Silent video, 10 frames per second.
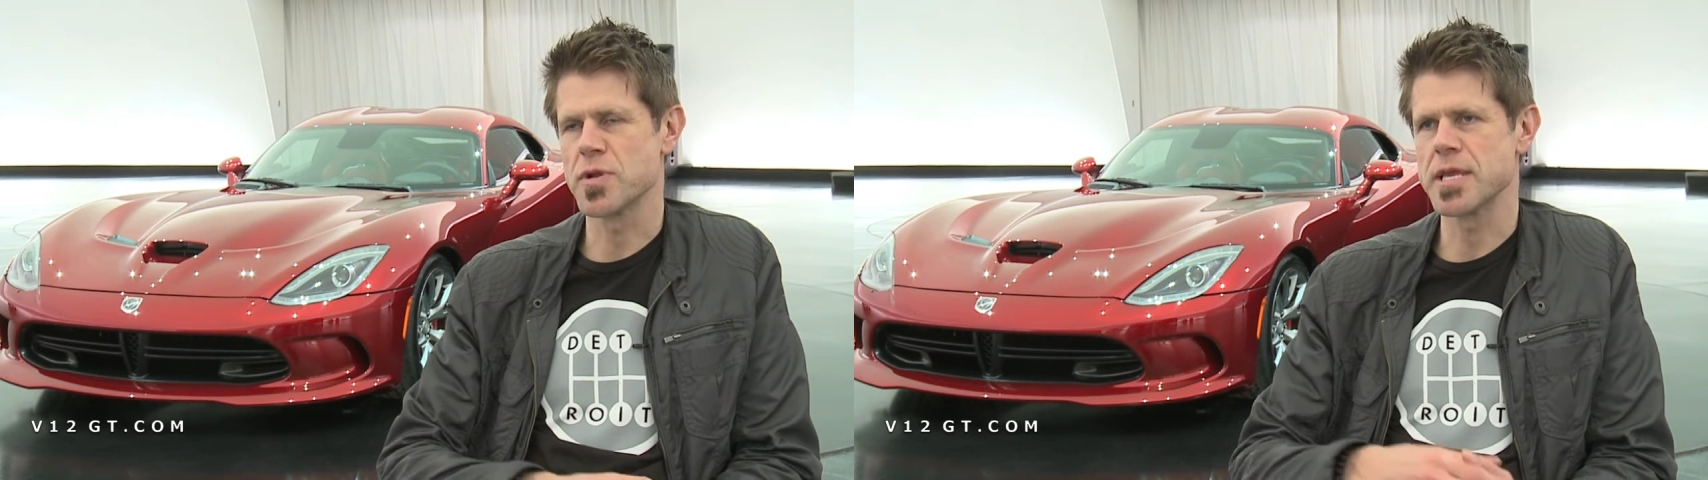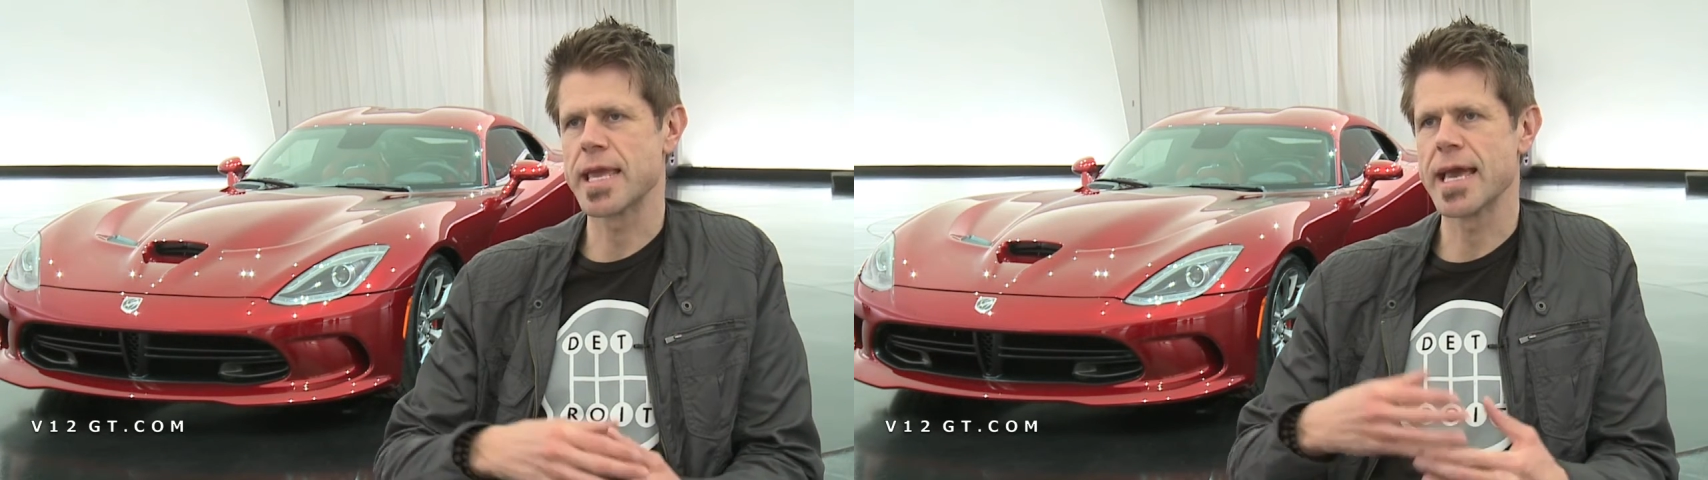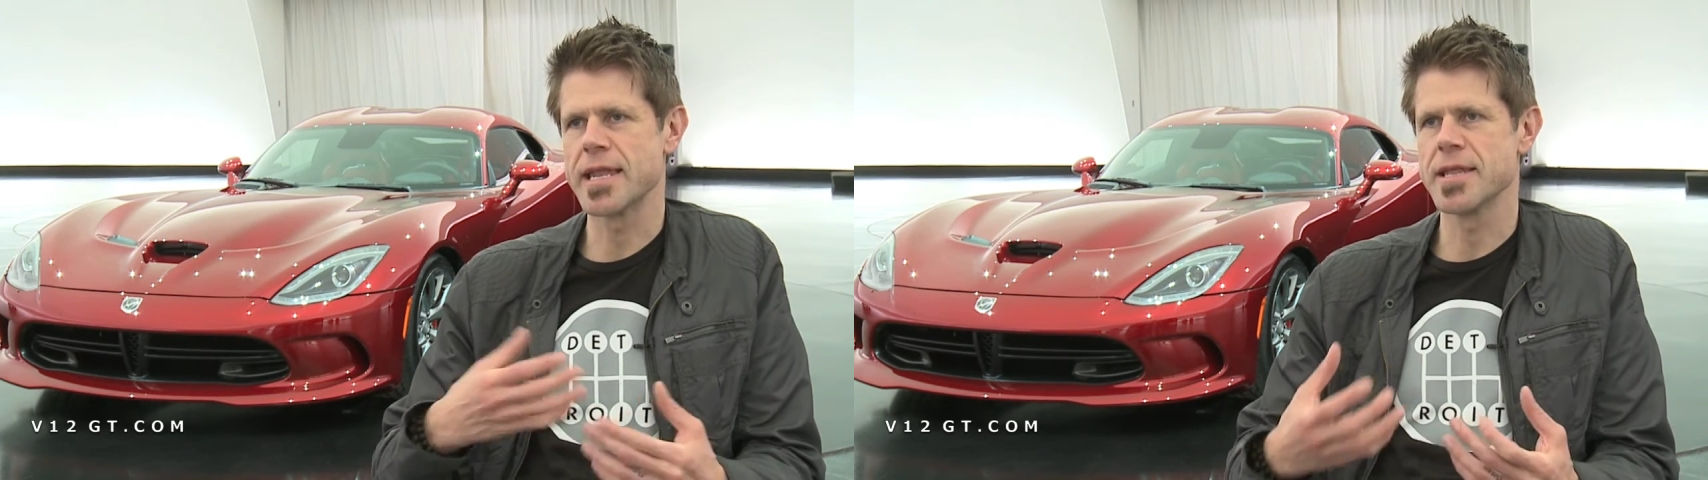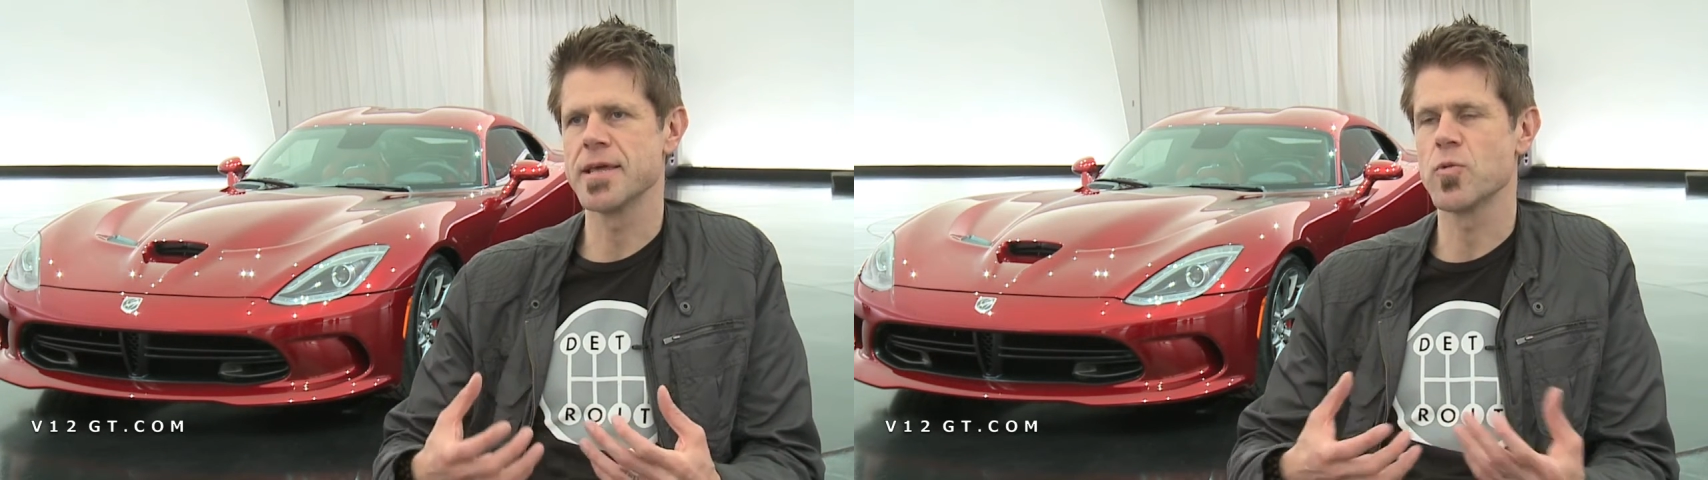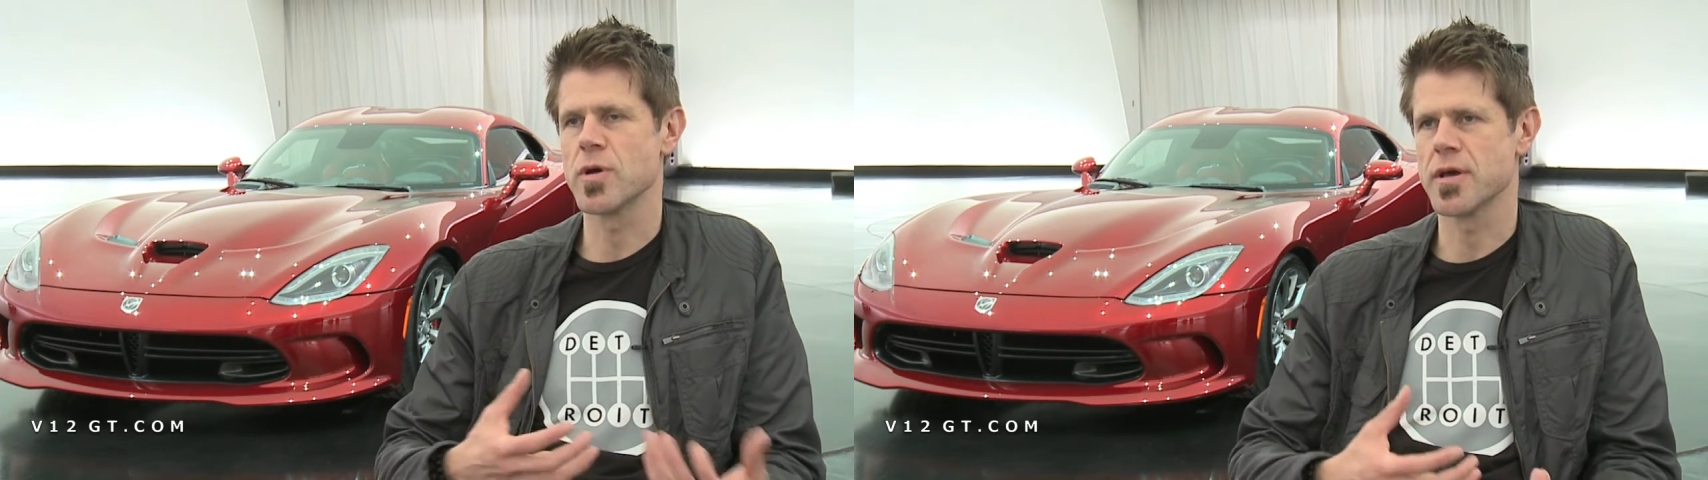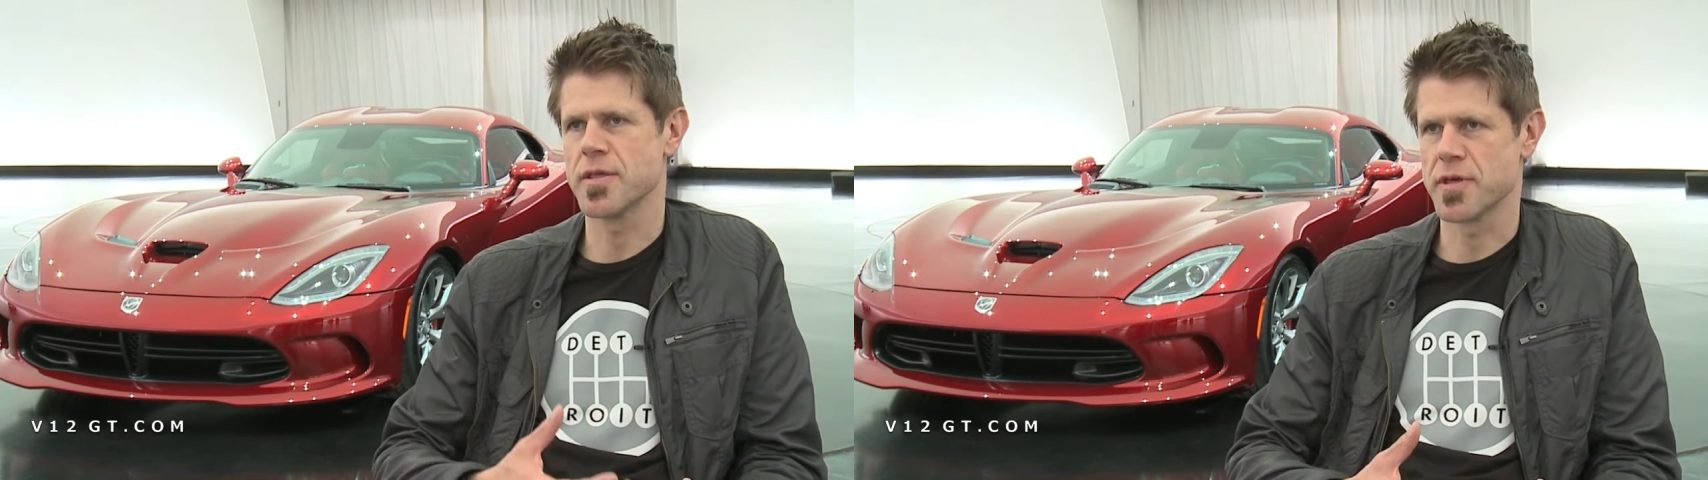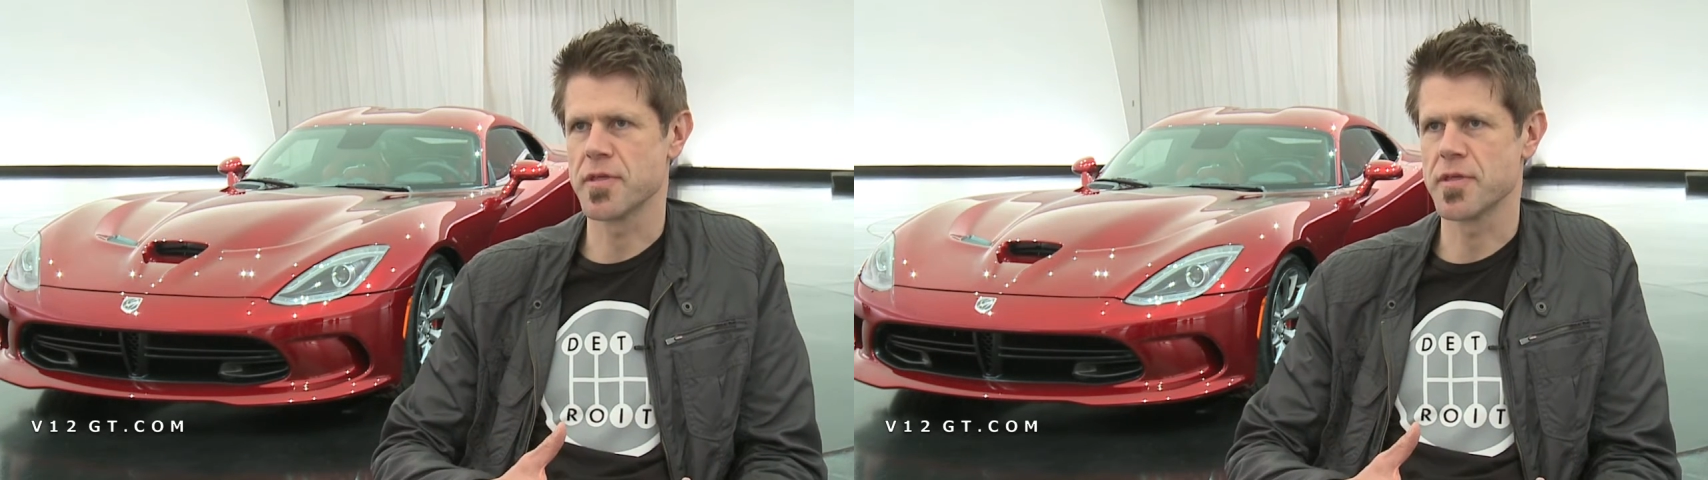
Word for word: when you get in in,